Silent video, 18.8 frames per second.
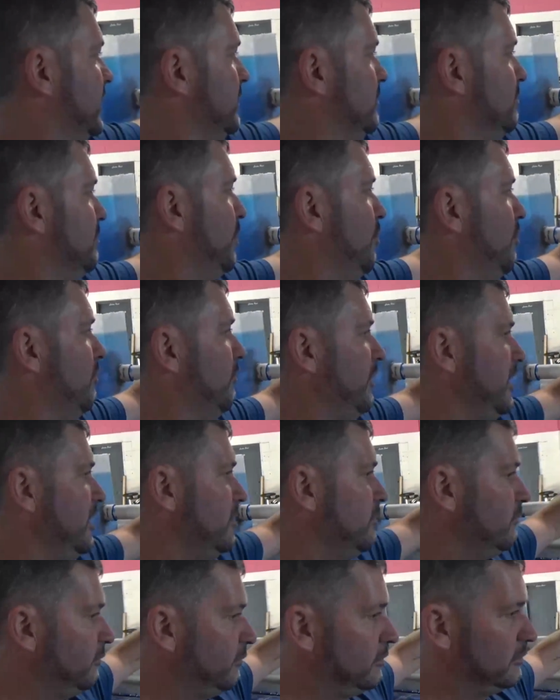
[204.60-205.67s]
ball
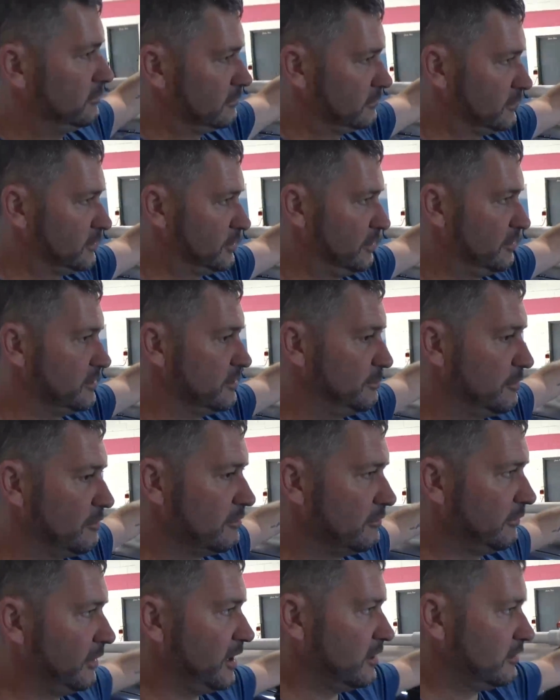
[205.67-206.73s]
valve, turn the ball
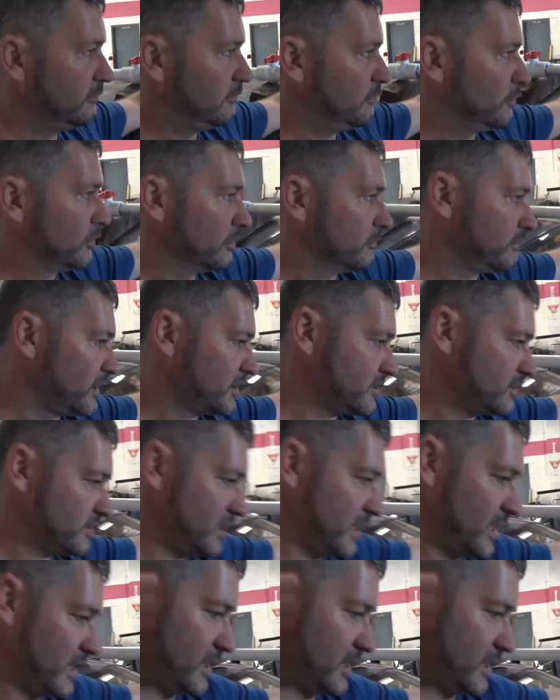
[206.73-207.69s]
valve, water rushes down